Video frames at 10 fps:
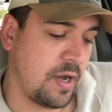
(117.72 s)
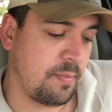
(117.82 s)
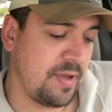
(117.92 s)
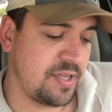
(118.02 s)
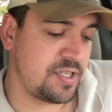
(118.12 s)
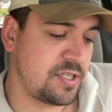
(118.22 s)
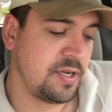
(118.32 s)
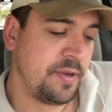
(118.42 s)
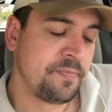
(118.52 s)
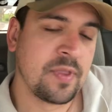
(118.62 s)
Mitch,
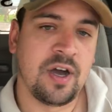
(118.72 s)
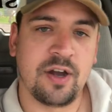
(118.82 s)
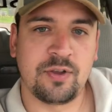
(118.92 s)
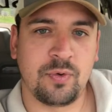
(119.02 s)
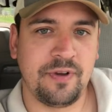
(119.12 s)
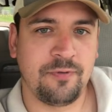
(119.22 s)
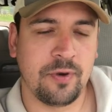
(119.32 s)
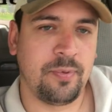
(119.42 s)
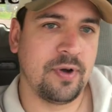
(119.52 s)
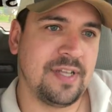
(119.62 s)

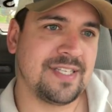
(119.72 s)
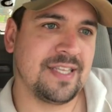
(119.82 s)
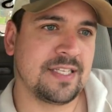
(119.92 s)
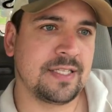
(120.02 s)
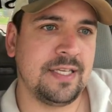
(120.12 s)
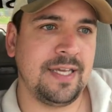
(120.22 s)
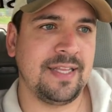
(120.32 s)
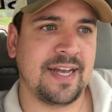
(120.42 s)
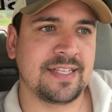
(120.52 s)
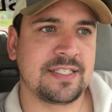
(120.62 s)
124 points in this
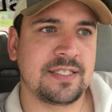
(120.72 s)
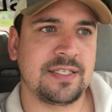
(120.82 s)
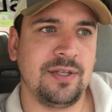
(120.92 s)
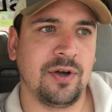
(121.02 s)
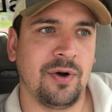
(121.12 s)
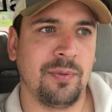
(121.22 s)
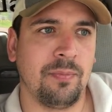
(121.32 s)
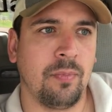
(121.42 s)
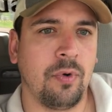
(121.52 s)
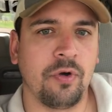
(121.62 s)
league. That's,
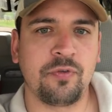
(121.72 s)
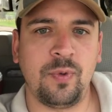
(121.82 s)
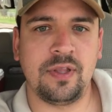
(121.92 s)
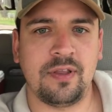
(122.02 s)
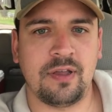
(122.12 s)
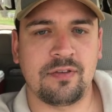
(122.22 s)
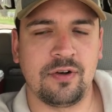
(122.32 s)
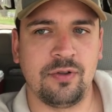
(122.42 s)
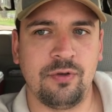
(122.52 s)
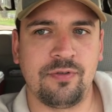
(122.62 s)
most weeks that's
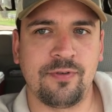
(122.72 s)
going to lose